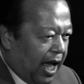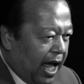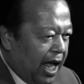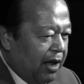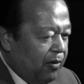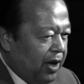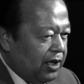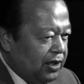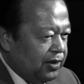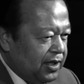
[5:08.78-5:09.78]
I
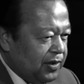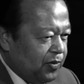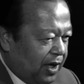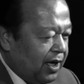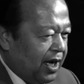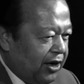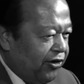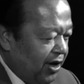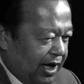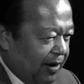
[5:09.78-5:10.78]
went to this one
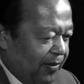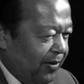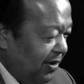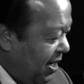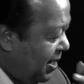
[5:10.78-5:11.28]
country, and I won't